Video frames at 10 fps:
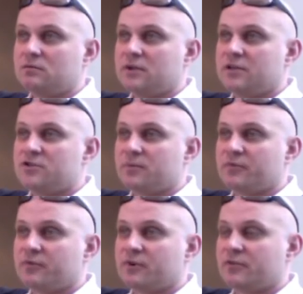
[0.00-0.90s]
Egypt,
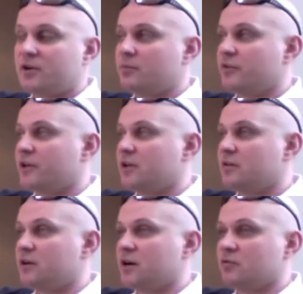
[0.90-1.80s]
for example, they
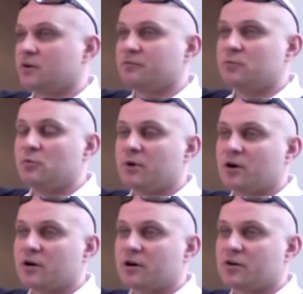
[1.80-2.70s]
got rid of
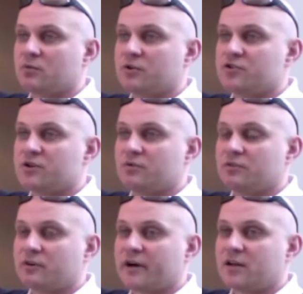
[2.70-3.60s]
Mubarak, which he
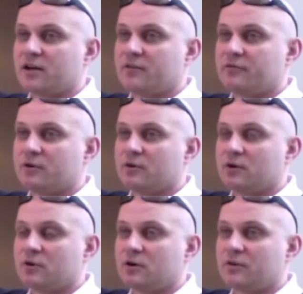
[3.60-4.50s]
was our ally for
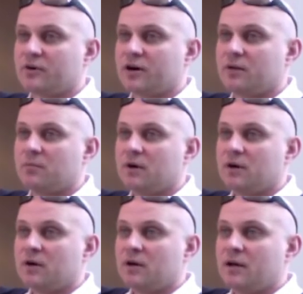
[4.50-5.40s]
a long time,
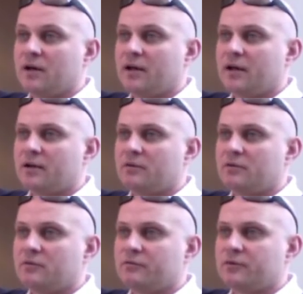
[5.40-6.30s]
and
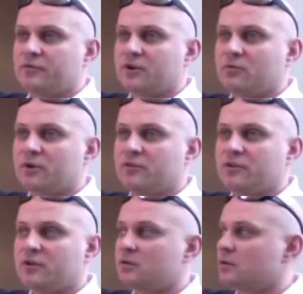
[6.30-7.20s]
for some
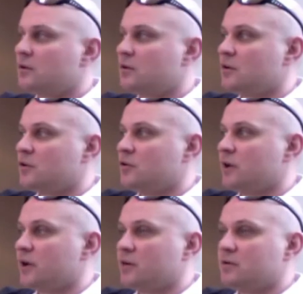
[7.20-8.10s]
reason you
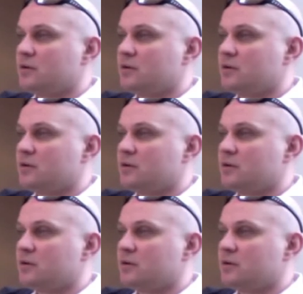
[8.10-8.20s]
had